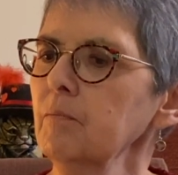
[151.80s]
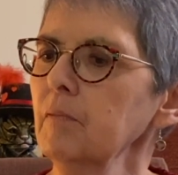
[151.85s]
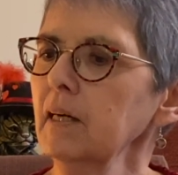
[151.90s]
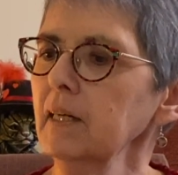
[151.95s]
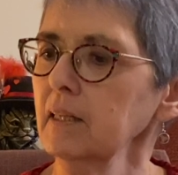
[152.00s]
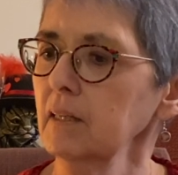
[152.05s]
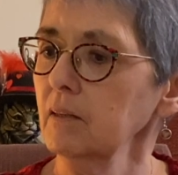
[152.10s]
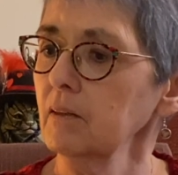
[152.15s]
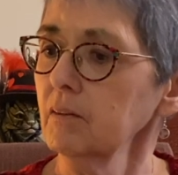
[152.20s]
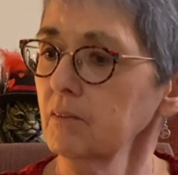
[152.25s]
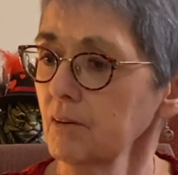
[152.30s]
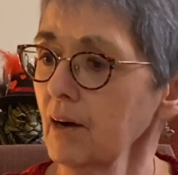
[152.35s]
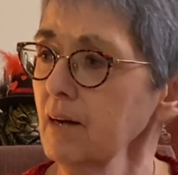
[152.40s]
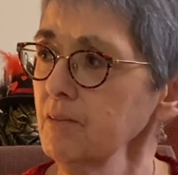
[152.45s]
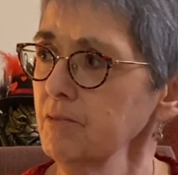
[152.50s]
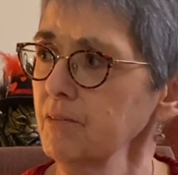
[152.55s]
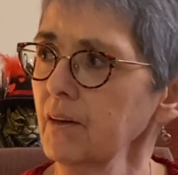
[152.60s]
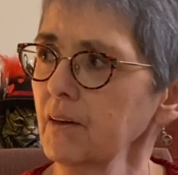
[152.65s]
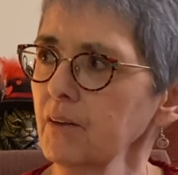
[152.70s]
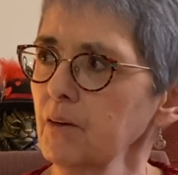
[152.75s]
my
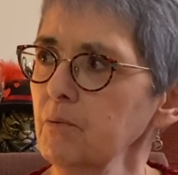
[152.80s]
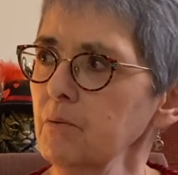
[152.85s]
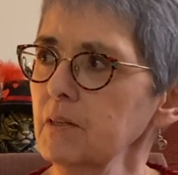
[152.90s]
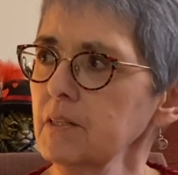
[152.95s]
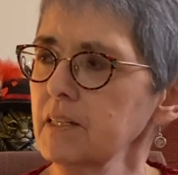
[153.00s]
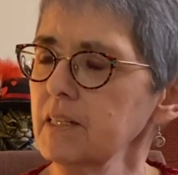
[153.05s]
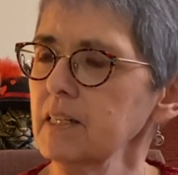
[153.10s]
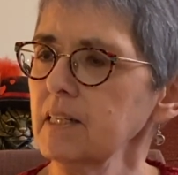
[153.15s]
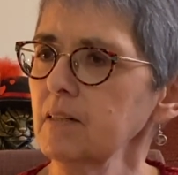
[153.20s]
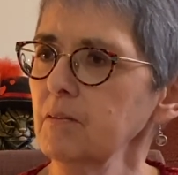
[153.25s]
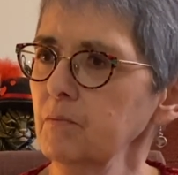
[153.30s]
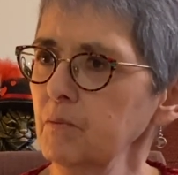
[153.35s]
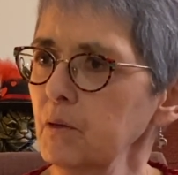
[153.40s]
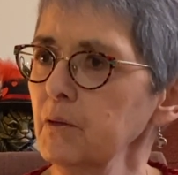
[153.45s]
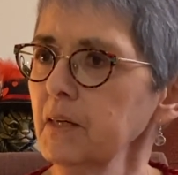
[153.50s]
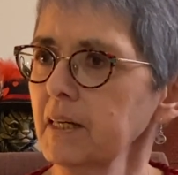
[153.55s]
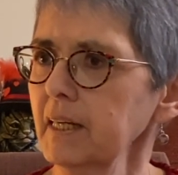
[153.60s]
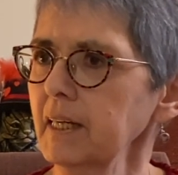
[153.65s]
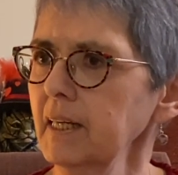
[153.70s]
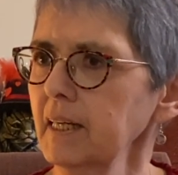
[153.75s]
grandfather was
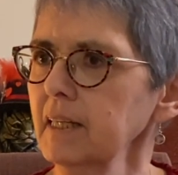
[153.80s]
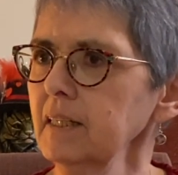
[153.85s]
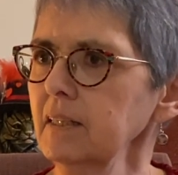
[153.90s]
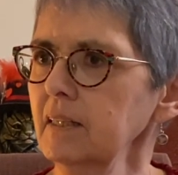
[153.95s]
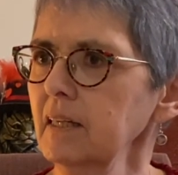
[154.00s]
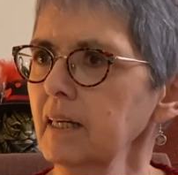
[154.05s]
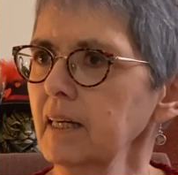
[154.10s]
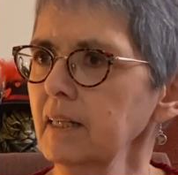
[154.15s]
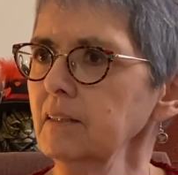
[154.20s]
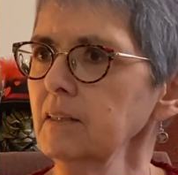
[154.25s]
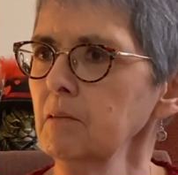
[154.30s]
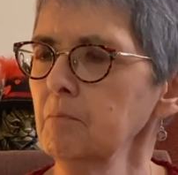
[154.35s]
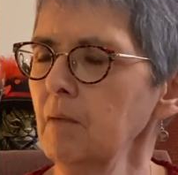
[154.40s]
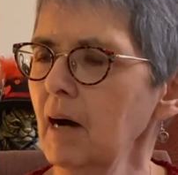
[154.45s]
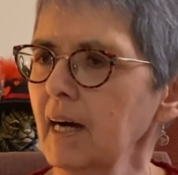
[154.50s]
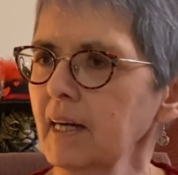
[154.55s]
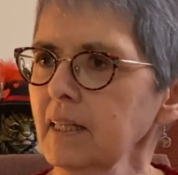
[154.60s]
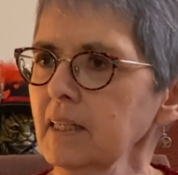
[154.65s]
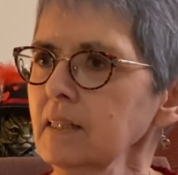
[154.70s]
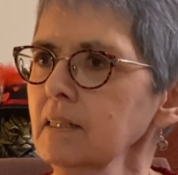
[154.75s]
working in the
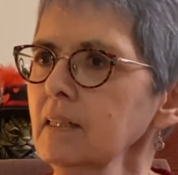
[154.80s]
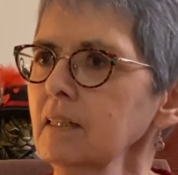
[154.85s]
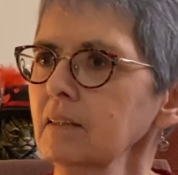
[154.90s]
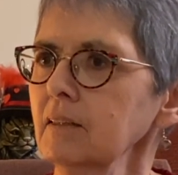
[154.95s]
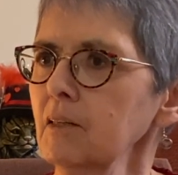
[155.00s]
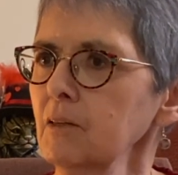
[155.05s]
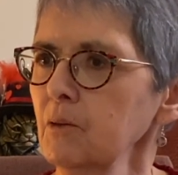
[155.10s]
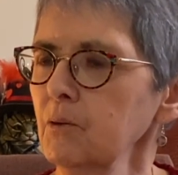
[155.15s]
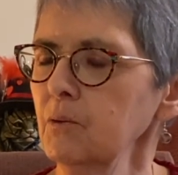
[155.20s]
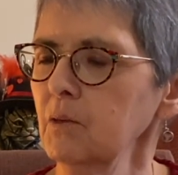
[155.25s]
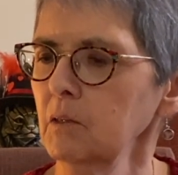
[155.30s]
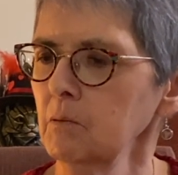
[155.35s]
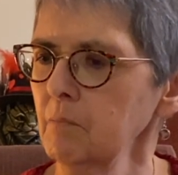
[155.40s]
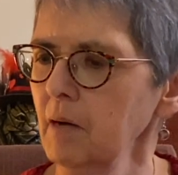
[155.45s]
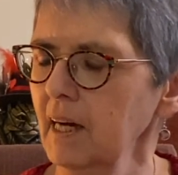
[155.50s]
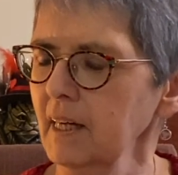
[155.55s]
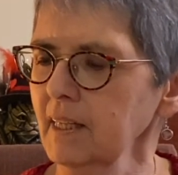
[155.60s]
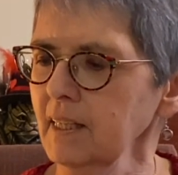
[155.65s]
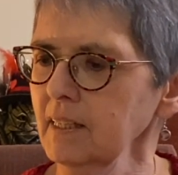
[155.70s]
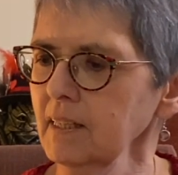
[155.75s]
mine, the local
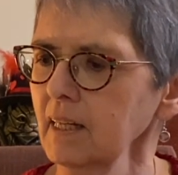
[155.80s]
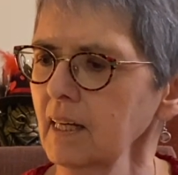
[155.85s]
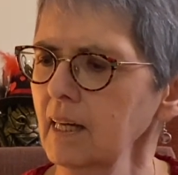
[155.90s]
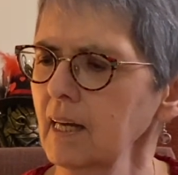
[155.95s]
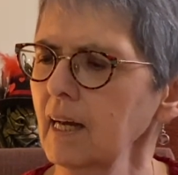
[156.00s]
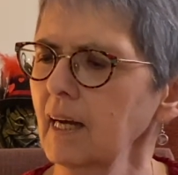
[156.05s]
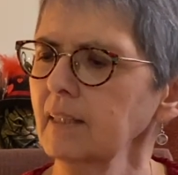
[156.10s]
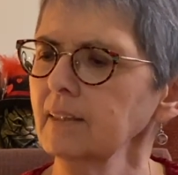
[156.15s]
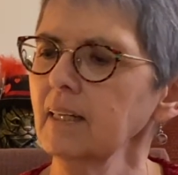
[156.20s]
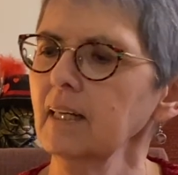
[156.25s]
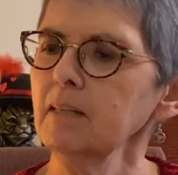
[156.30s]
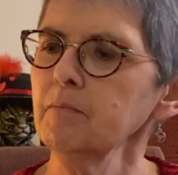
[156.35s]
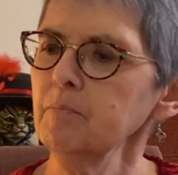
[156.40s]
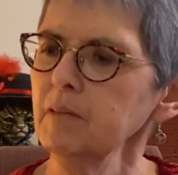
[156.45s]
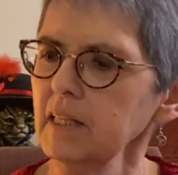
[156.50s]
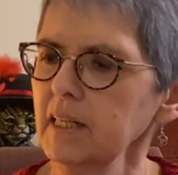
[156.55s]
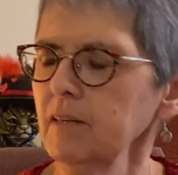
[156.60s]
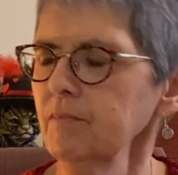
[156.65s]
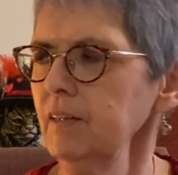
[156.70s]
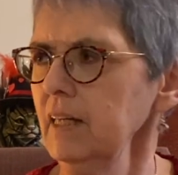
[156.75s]
mine, and I
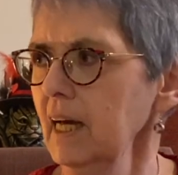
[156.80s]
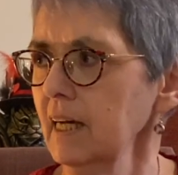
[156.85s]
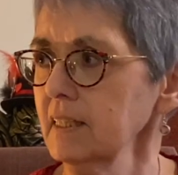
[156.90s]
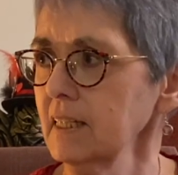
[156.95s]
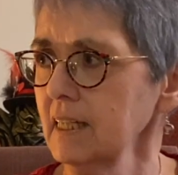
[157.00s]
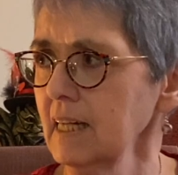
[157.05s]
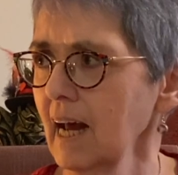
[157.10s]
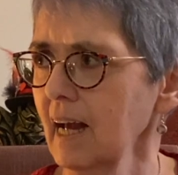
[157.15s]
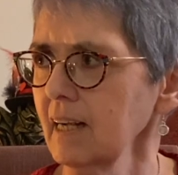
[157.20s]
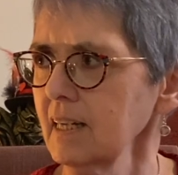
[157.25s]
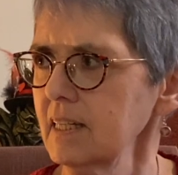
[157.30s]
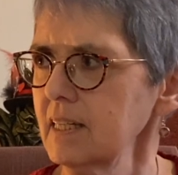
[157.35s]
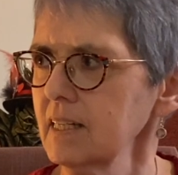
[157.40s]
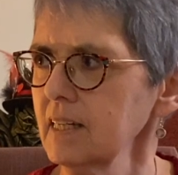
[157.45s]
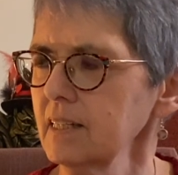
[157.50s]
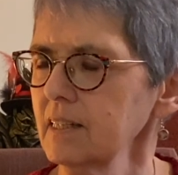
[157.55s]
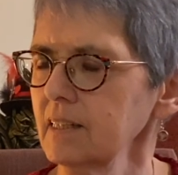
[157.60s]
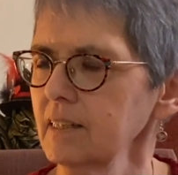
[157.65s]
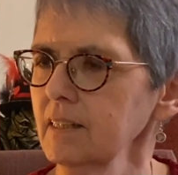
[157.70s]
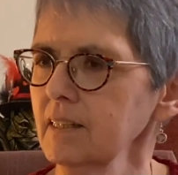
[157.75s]
believe he had an
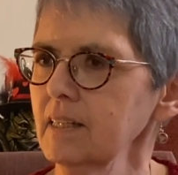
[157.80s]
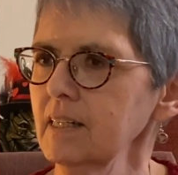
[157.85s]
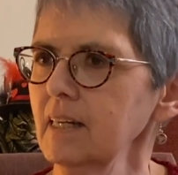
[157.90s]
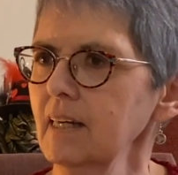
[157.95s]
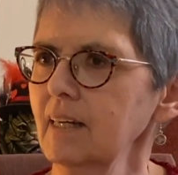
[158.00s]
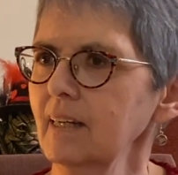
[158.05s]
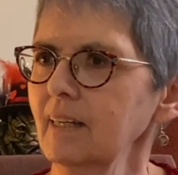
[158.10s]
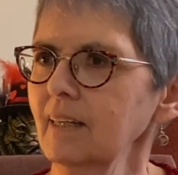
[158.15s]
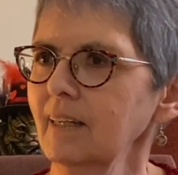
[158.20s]
accident.